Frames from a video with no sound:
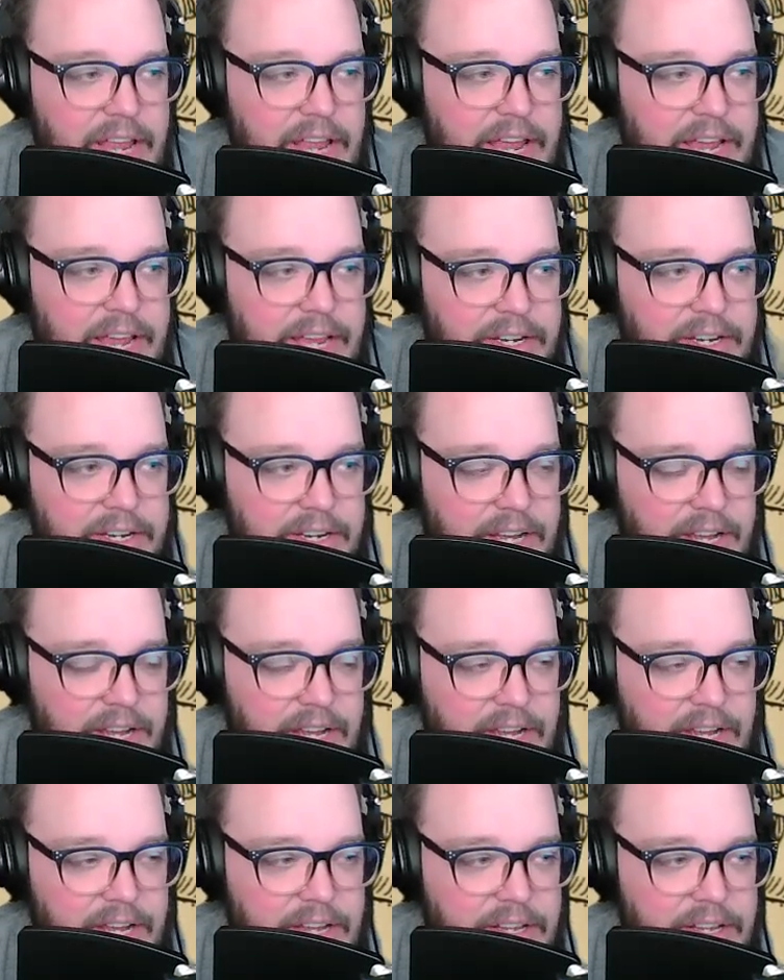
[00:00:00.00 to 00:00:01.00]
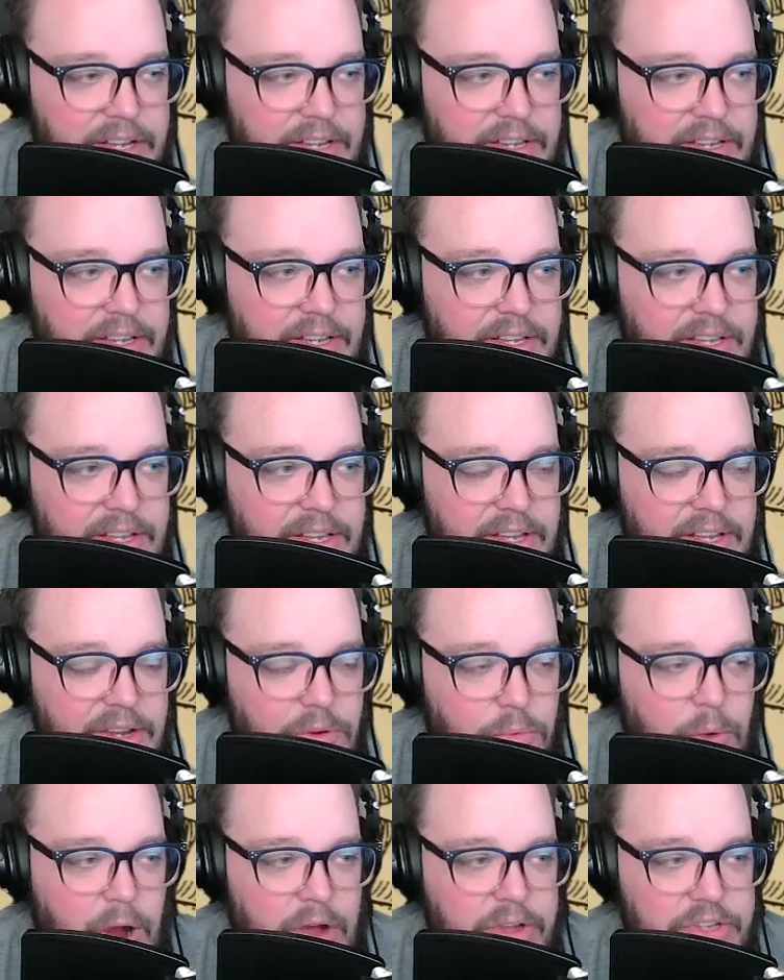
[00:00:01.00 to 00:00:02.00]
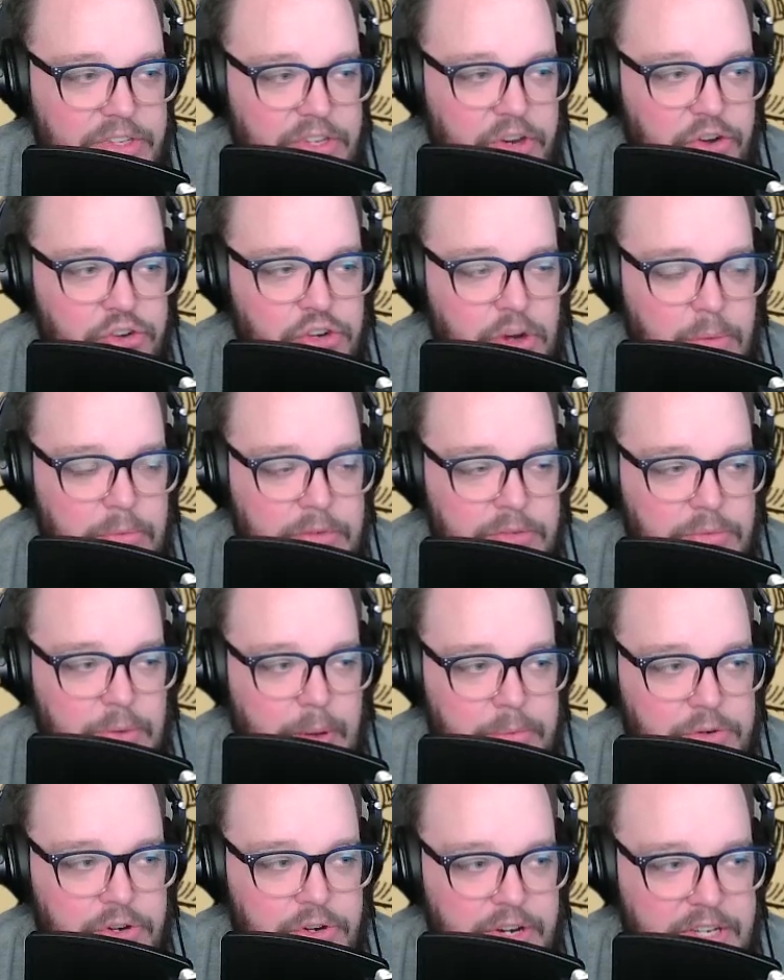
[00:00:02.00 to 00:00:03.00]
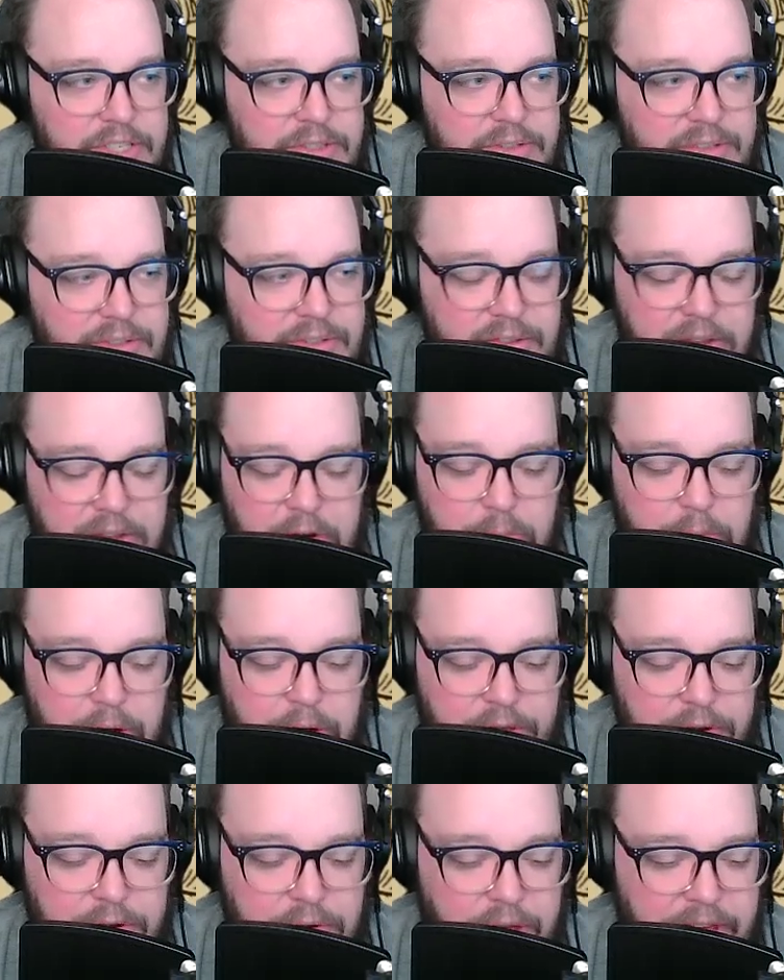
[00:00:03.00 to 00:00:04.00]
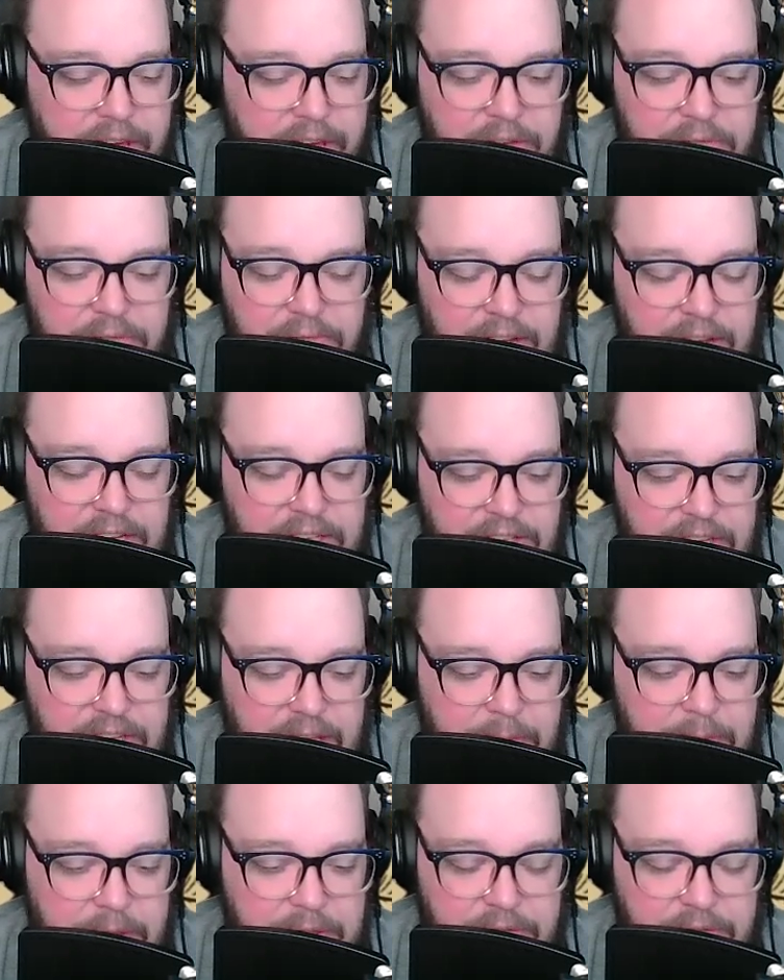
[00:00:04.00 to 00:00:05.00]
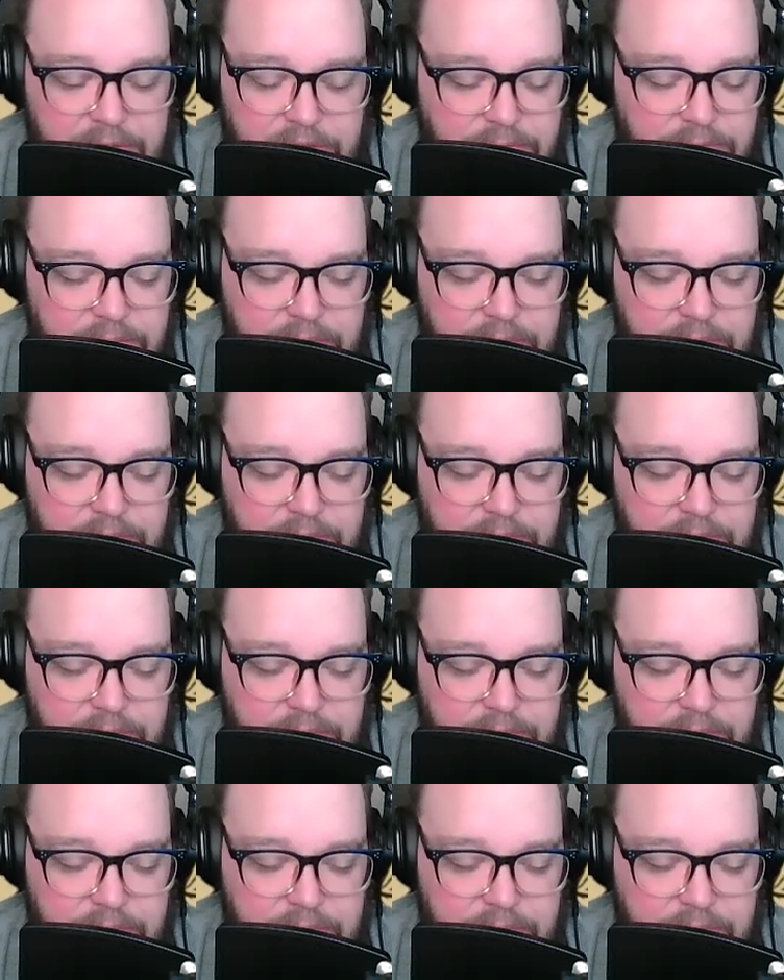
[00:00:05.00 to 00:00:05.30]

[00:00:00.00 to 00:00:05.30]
And while his eardrum was ruptured, their mother like confessed to them that